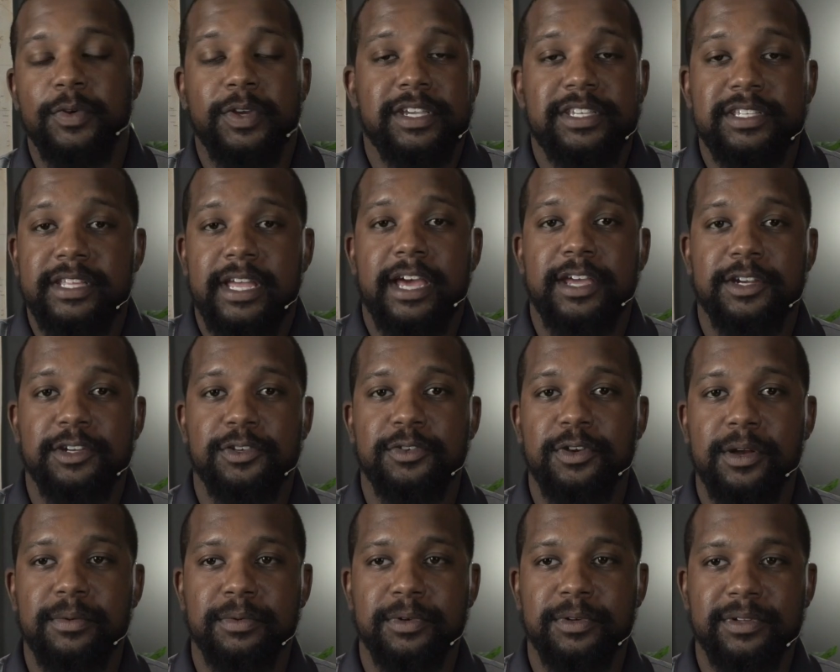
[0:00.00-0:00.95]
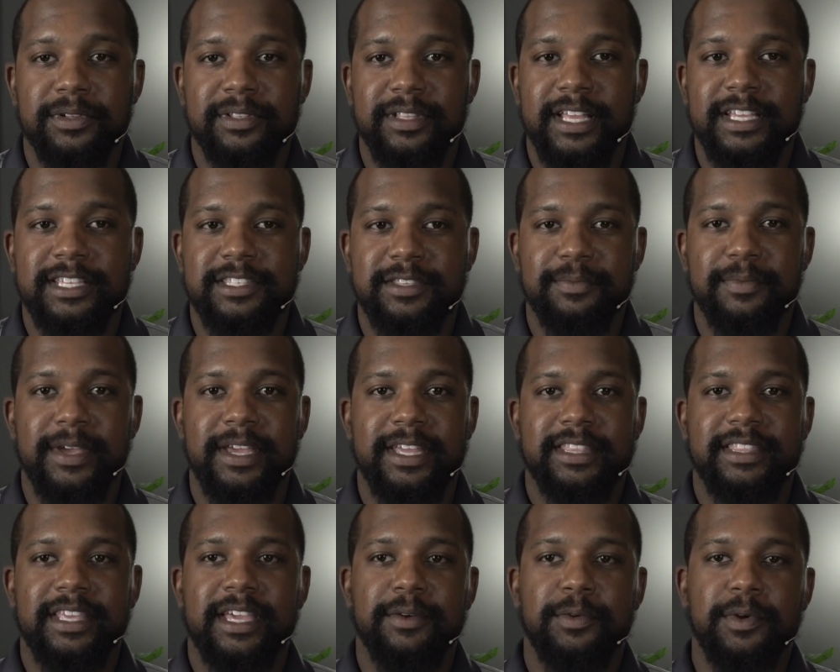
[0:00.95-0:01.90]
we can stay out of trouble. That's the
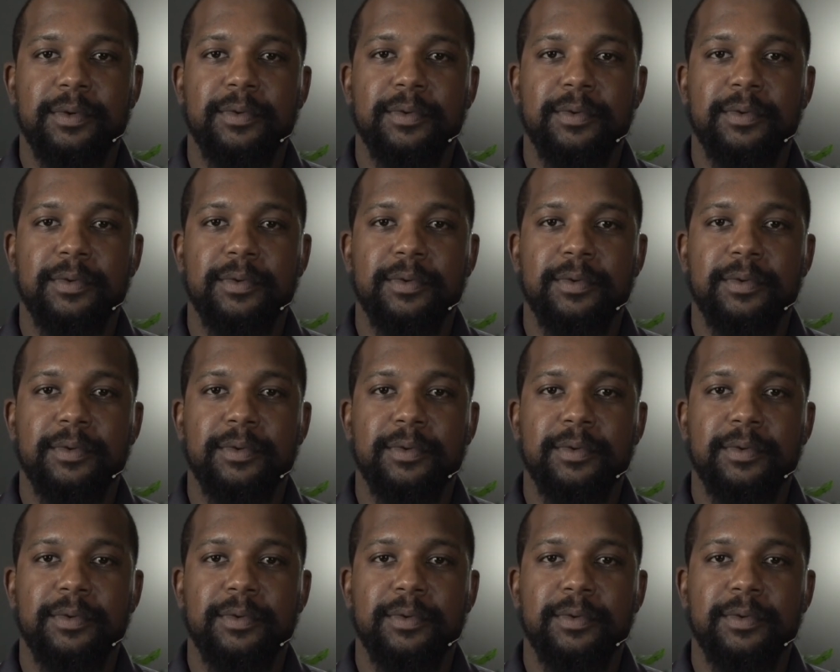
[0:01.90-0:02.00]
main thing.